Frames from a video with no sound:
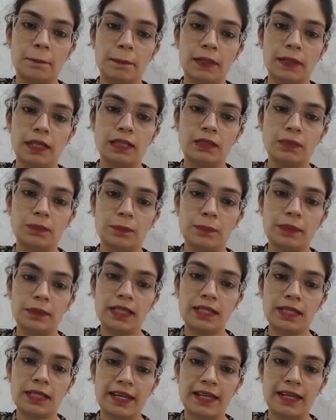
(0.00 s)
plus
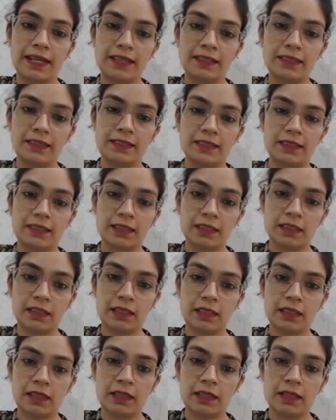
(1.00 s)
bx
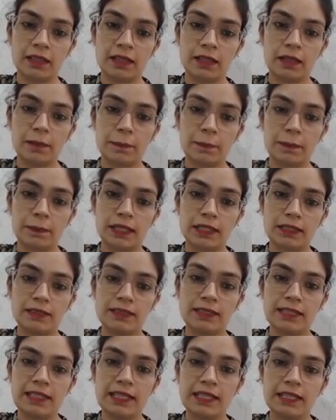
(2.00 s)

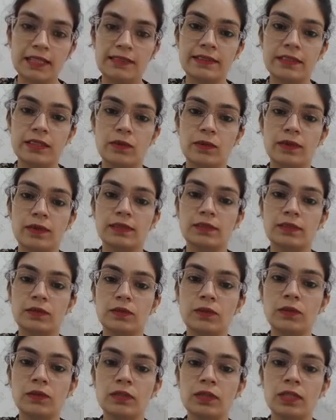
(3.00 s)
plus c is equals
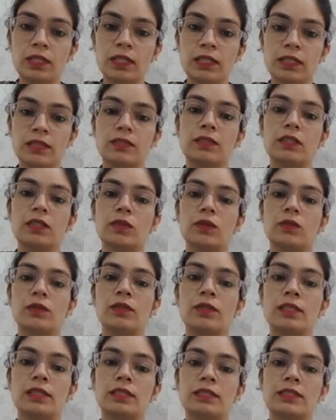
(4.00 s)
to
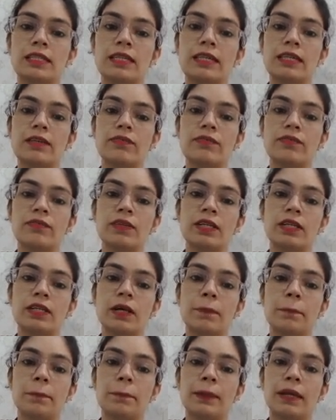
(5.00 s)
0. See, if we
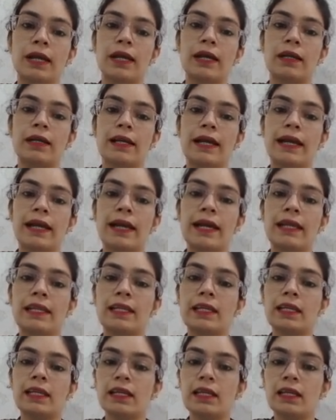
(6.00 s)
compare
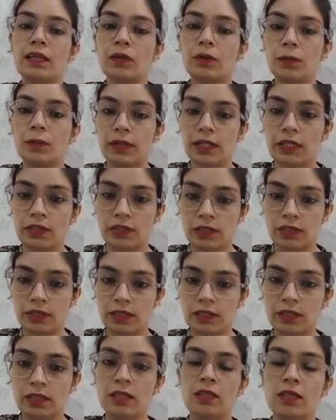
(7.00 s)
any
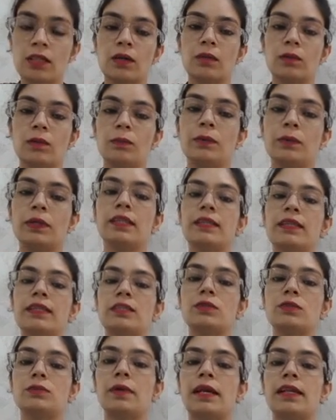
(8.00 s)
equation with
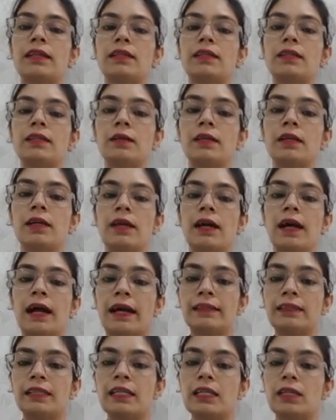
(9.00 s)
this one
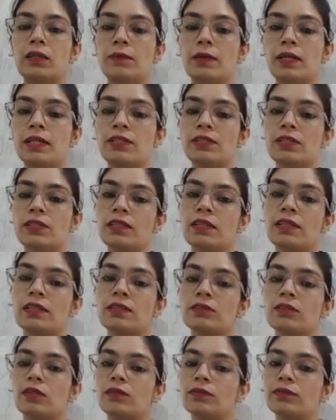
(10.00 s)
and the equation
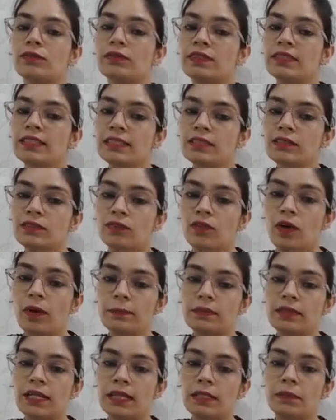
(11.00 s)
is of this
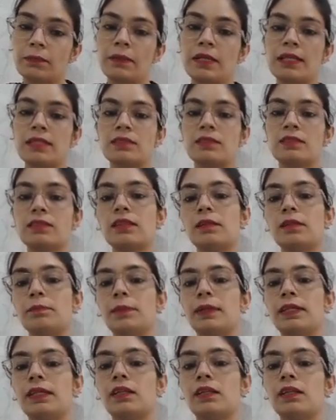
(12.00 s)
form, that means the
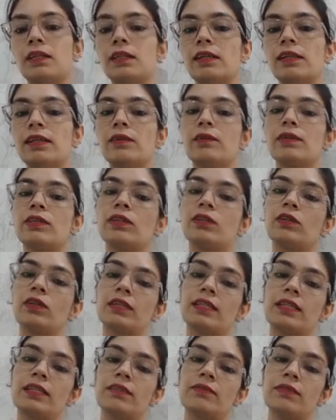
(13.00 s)
particular equation
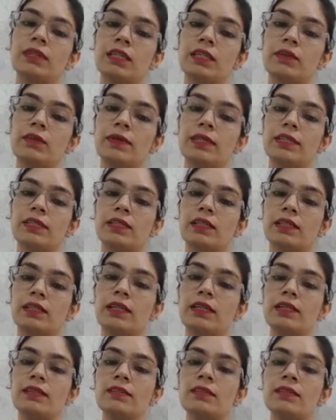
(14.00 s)
or the given
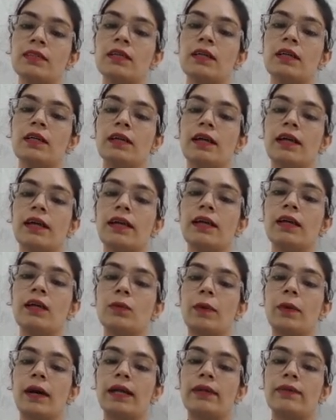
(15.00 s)
equation is a
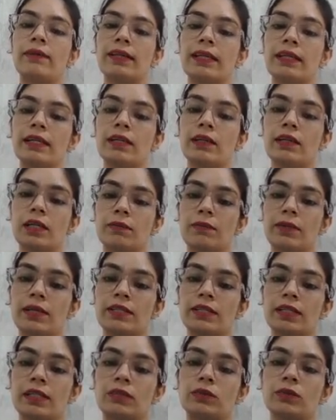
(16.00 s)
quadratic
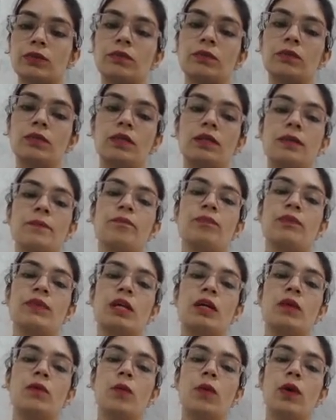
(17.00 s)
equation. So
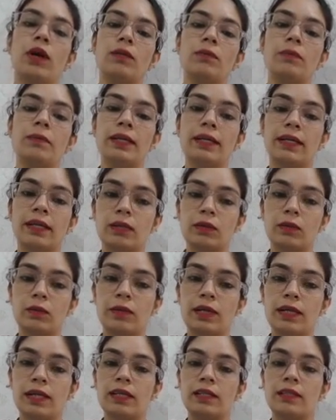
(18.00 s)
what we can
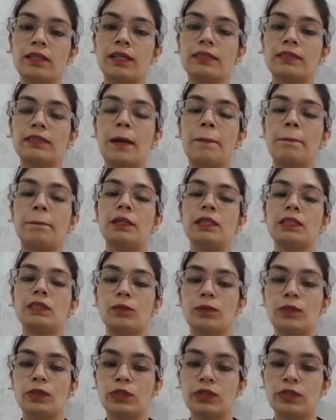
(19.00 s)
do here, the
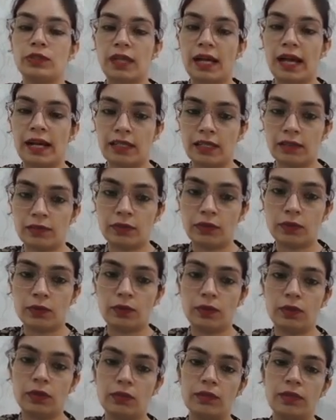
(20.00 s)
examples which I have
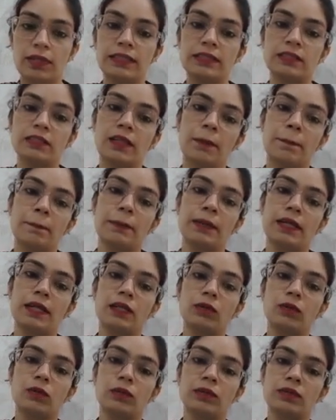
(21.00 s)
shown you, let's
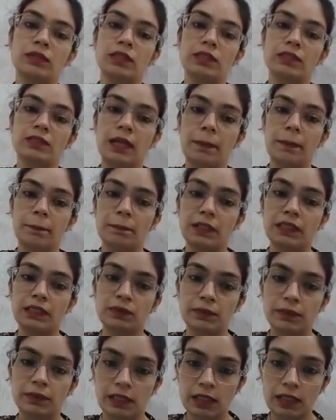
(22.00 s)
compare those
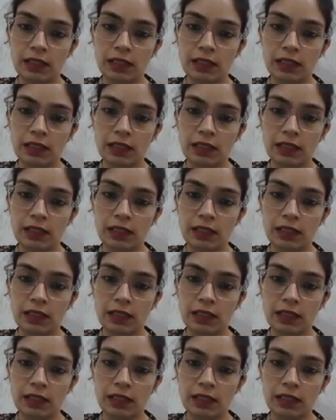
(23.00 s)
examples with